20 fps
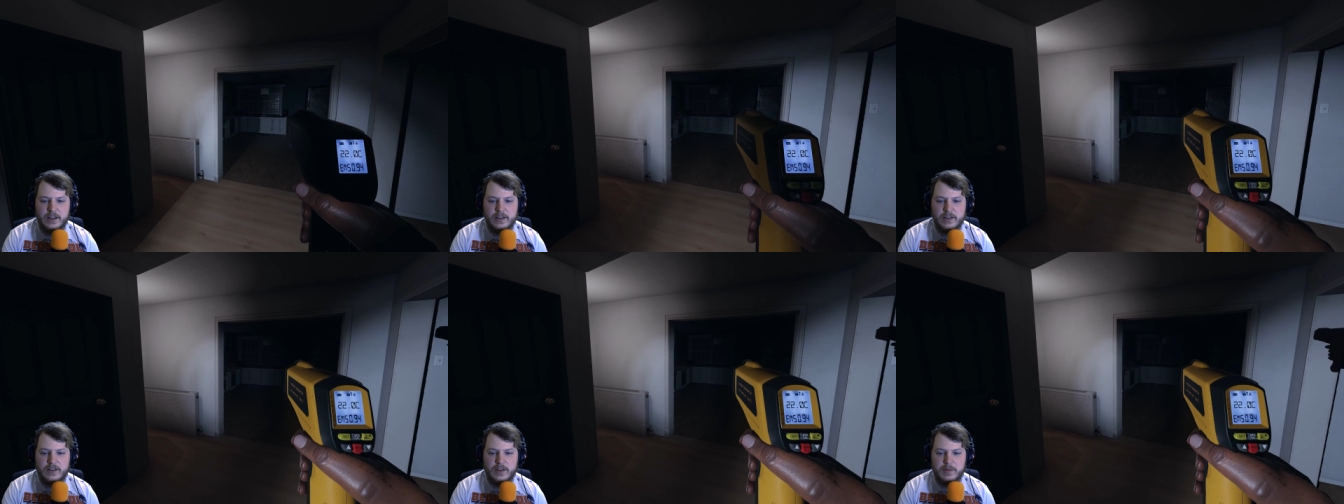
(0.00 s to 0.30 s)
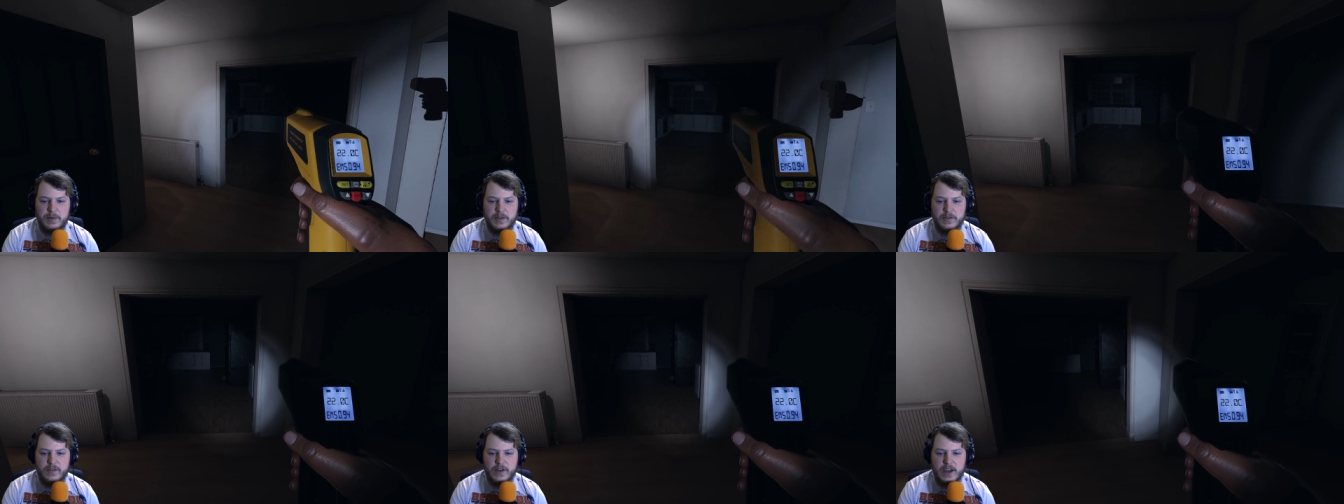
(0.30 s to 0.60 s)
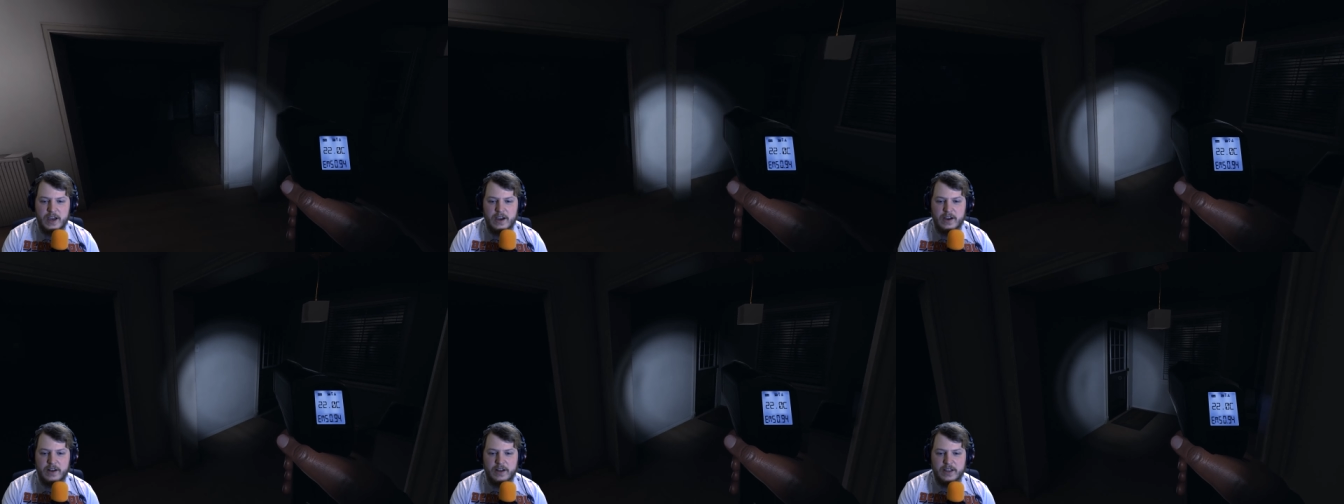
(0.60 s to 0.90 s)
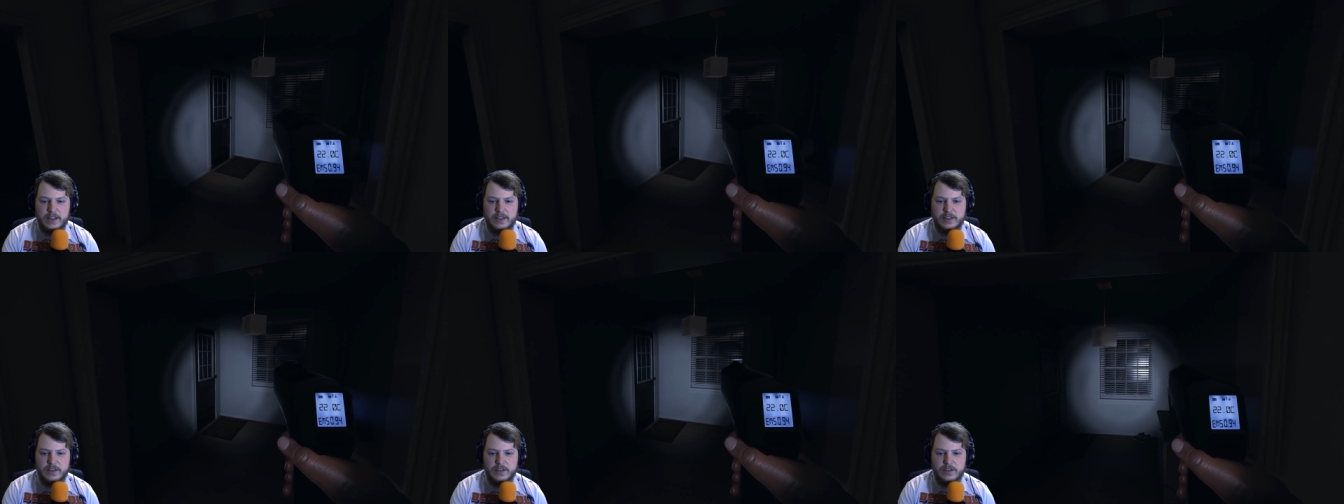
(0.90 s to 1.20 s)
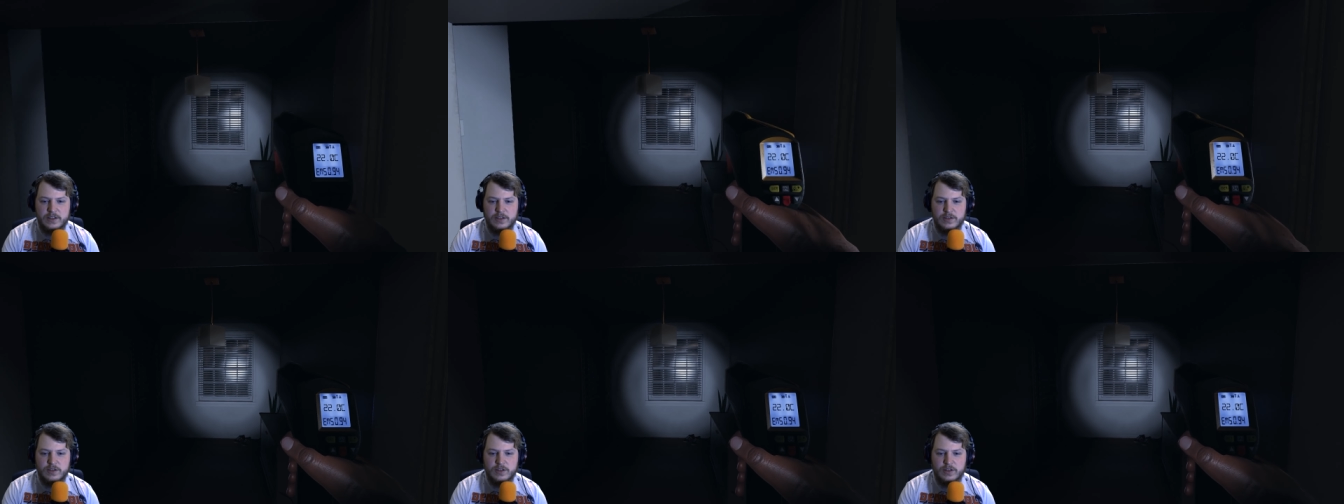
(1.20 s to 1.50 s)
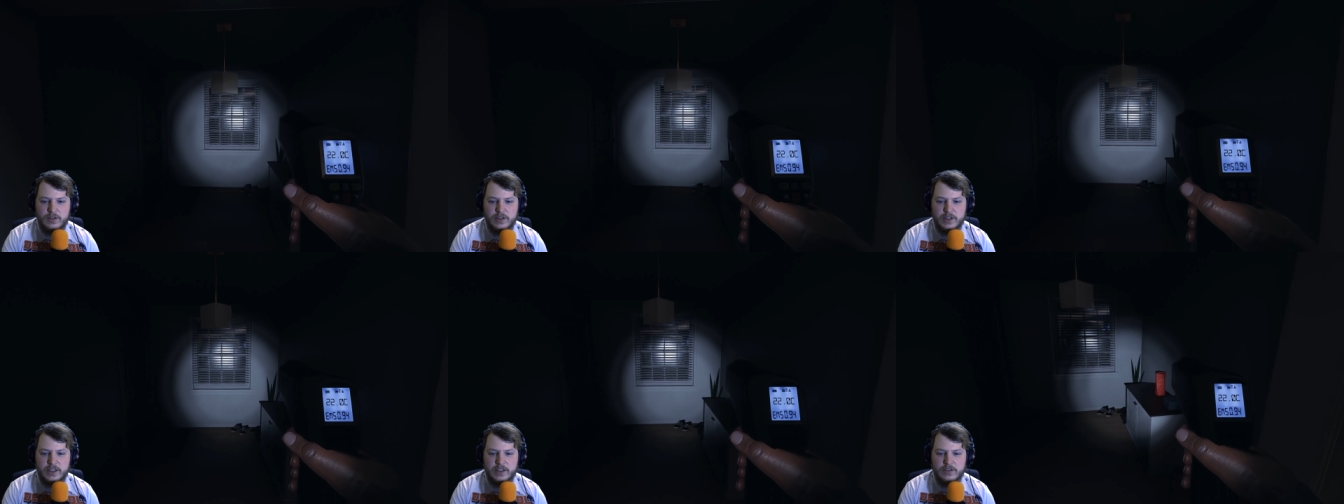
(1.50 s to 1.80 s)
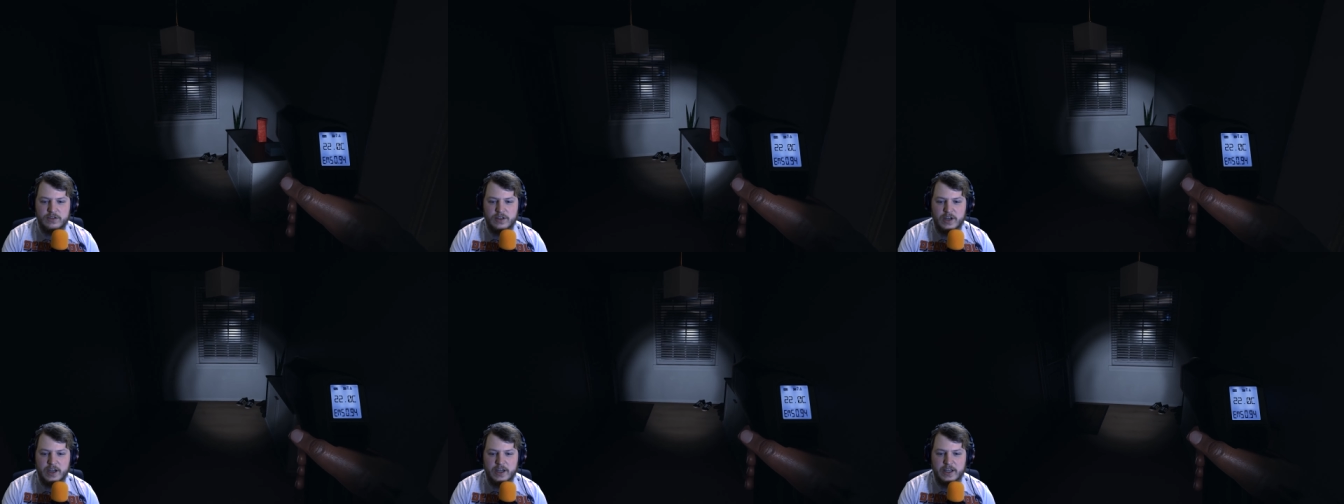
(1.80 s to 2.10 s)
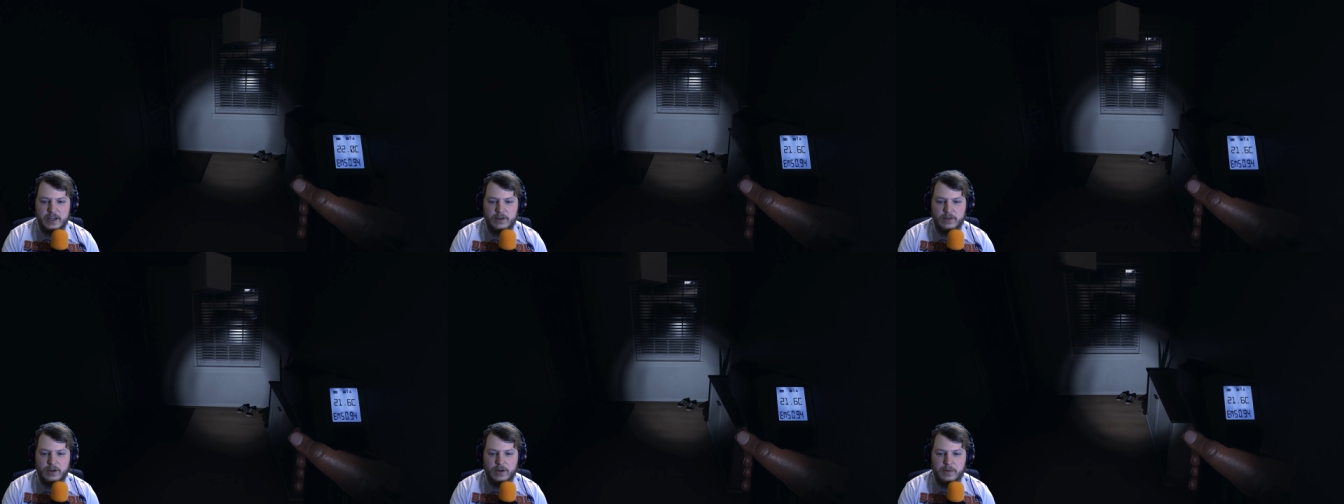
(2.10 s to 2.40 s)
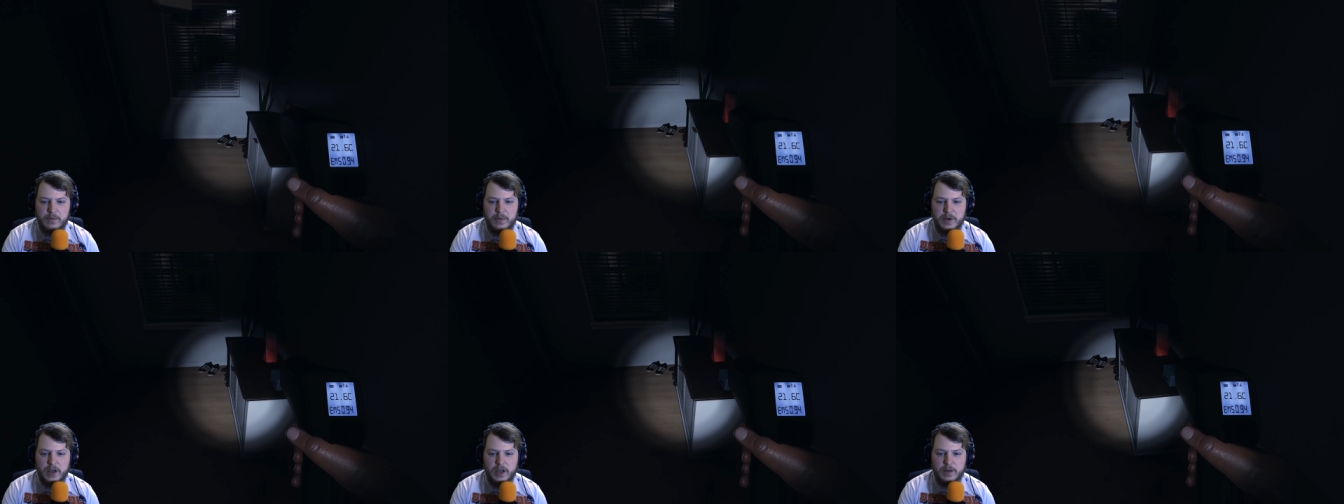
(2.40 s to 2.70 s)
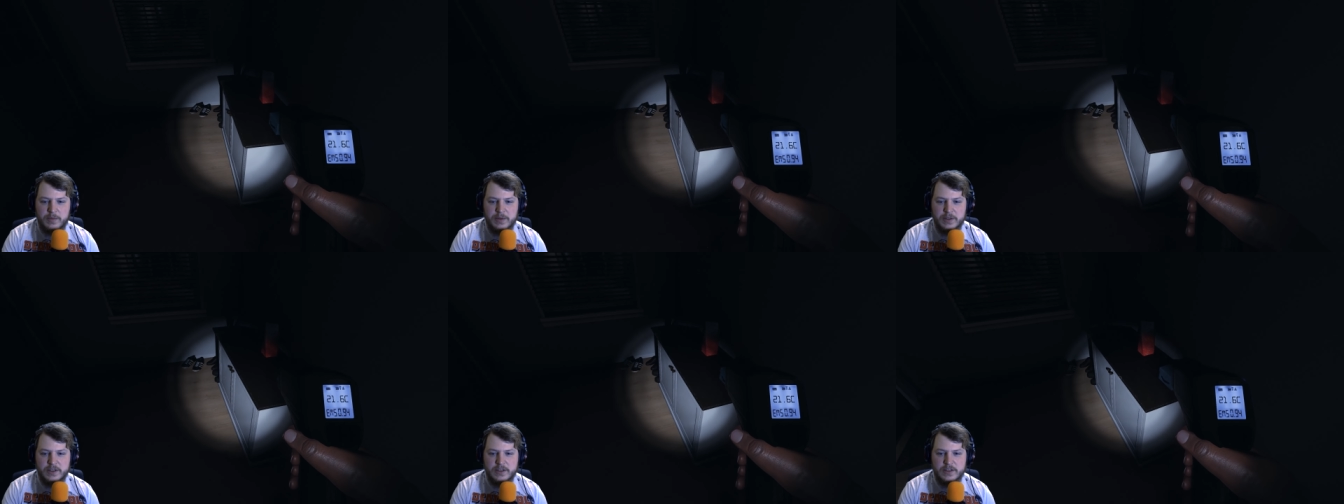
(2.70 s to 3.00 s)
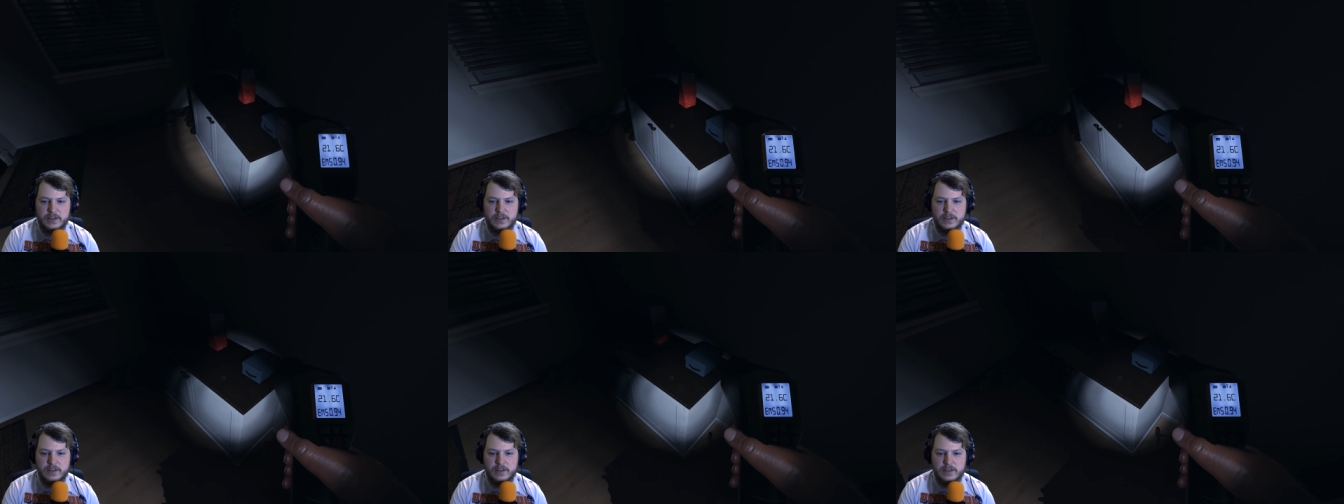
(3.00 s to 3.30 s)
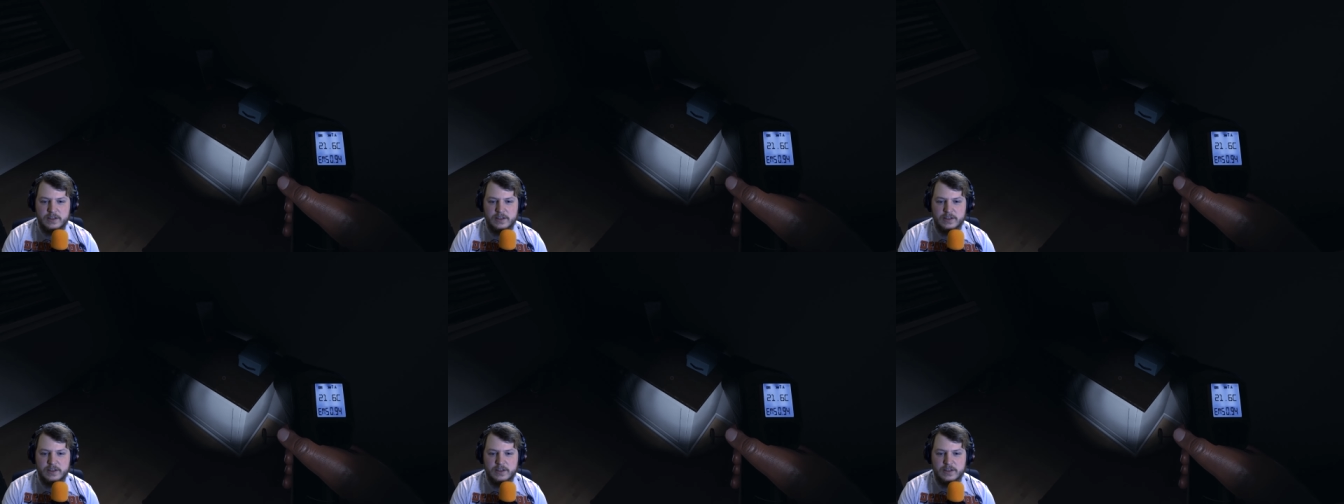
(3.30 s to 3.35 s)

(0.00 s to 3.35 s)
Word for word: to be fair, at least the tutorial didn't try and kill you on purpose.